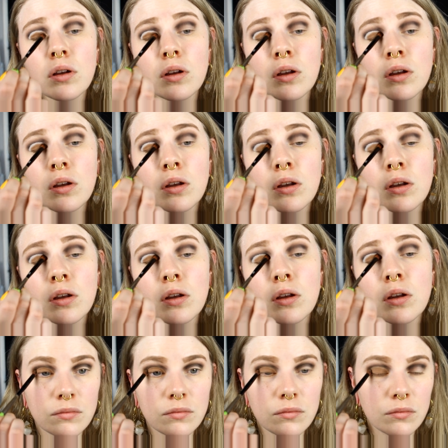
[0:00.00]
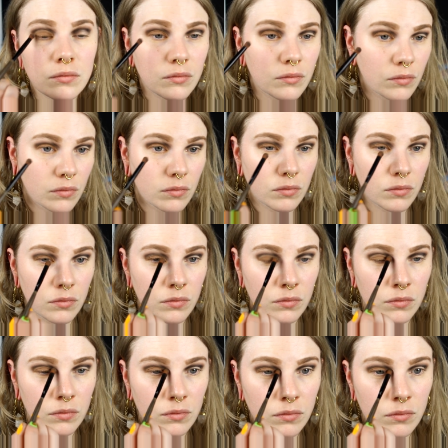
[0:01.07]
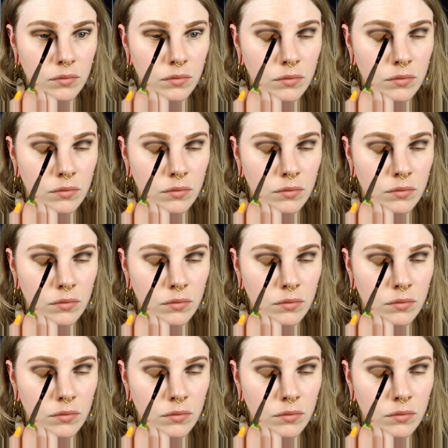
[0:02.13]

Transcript: (silence)